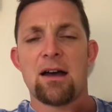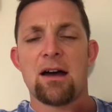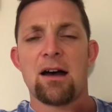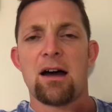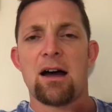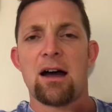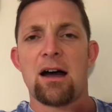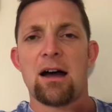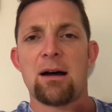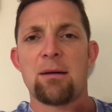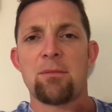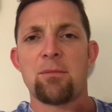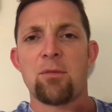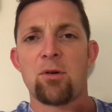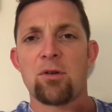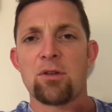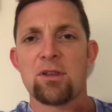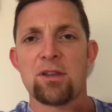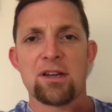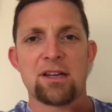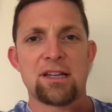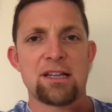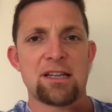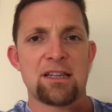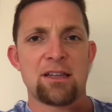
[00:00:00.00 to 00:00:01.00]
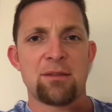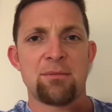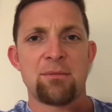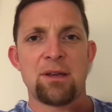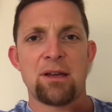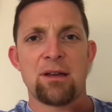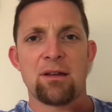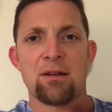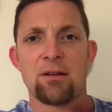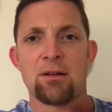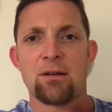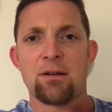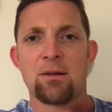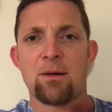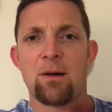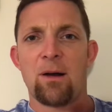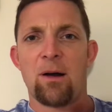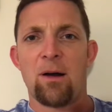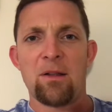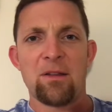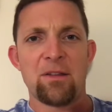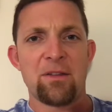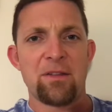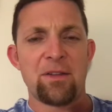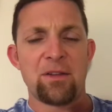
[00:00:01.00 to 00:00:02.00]
or looking in the mirror,
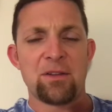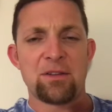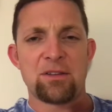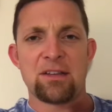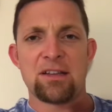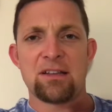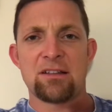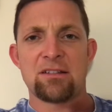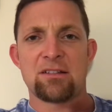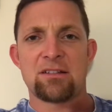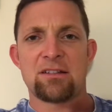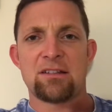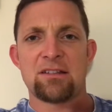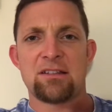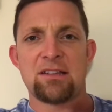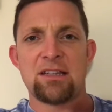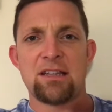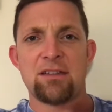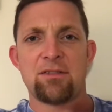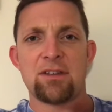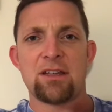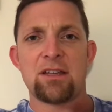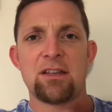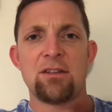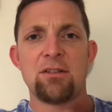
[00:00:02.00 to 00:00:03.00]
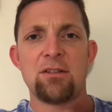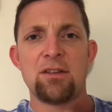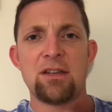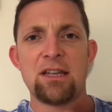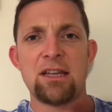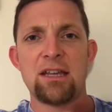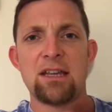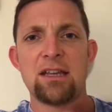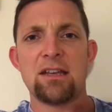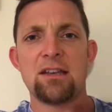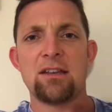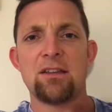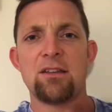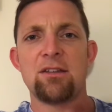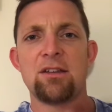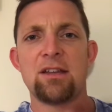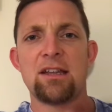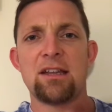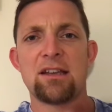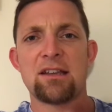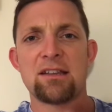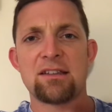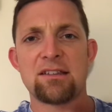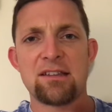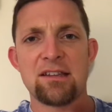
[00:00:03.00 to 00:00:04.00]
all of those things are deceiving. You
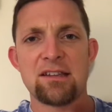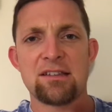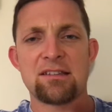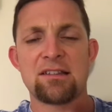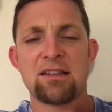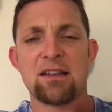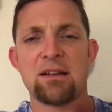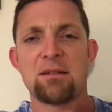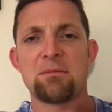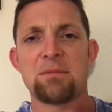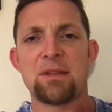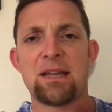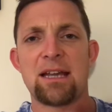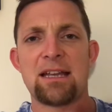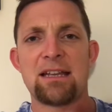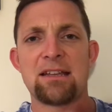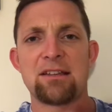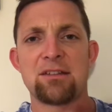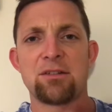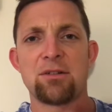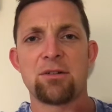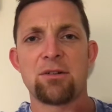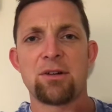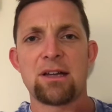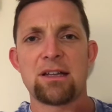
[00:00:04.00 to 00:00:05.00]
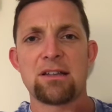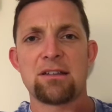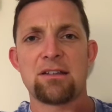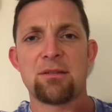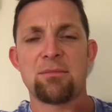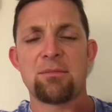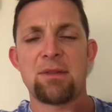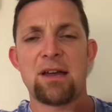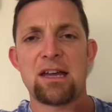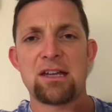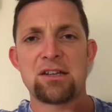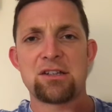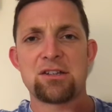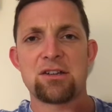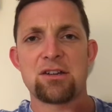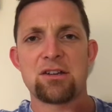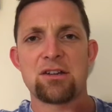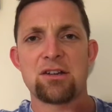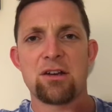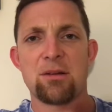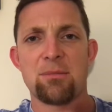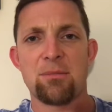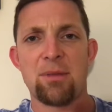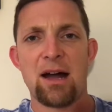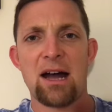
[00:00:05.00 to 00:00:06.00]
need a system that is going to measure
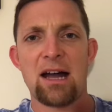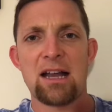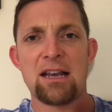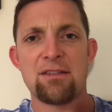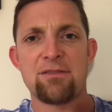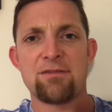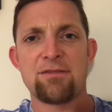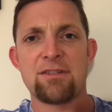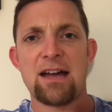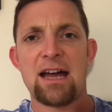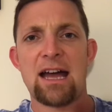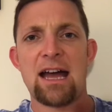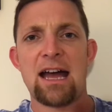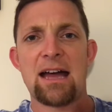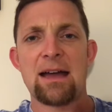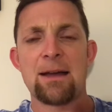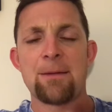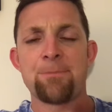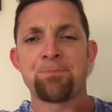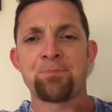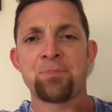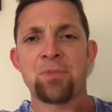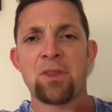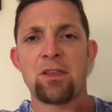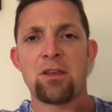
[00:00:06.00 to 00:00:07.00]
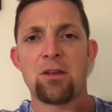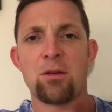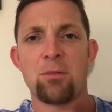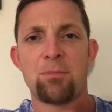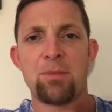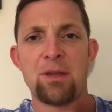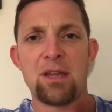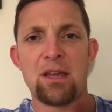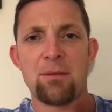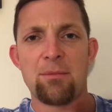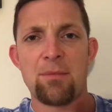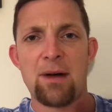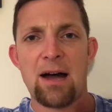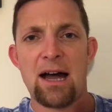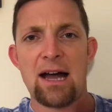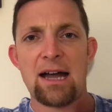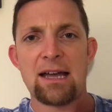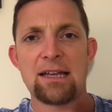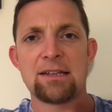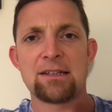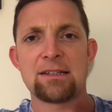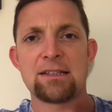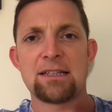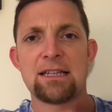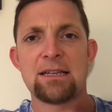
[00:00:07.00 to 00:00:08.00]
your body fat, your
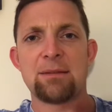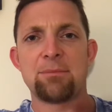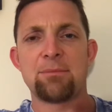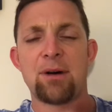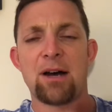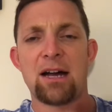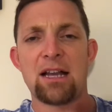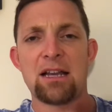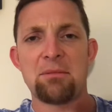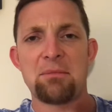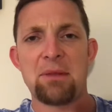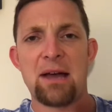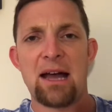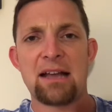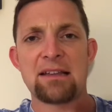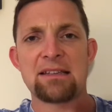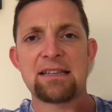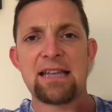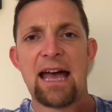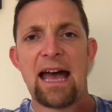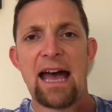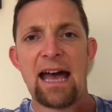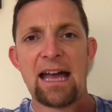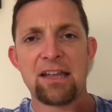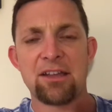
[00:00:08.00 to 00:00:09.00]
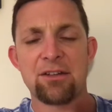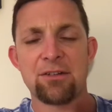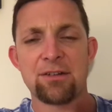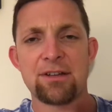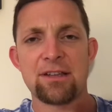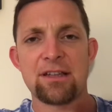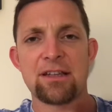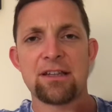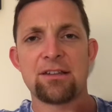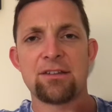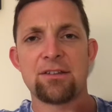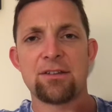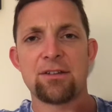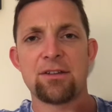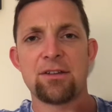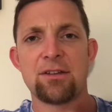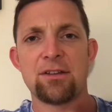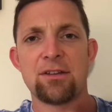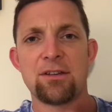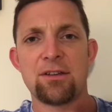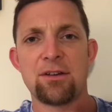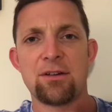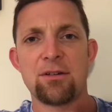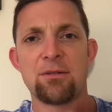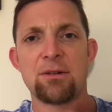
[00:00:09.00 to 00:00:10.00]
BMI, your lean body mass accurately, so
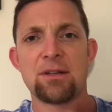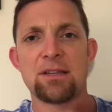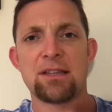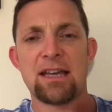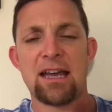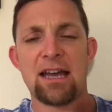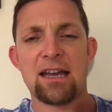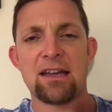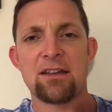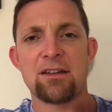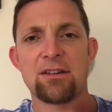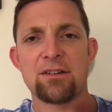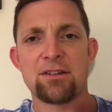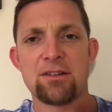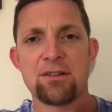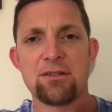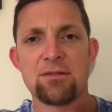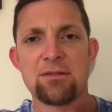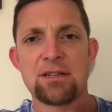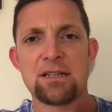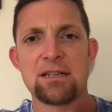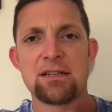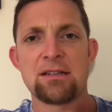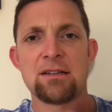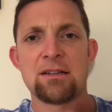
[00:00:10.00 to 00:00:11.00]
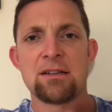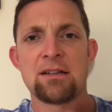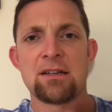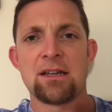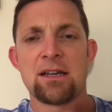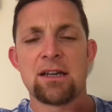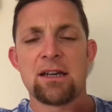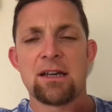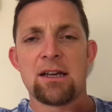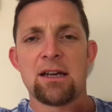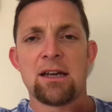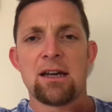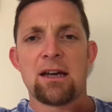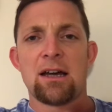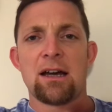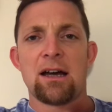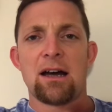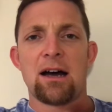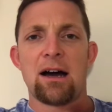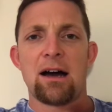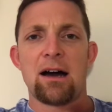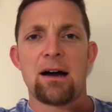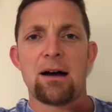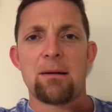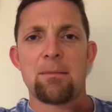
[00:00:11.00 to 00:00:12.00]
you know what the heck you're doing.
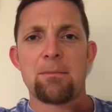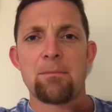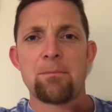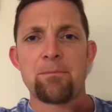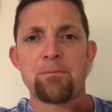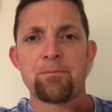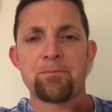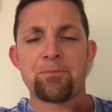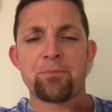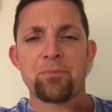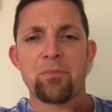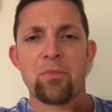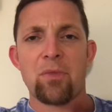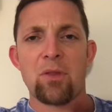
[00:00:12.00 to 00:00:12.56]
Um,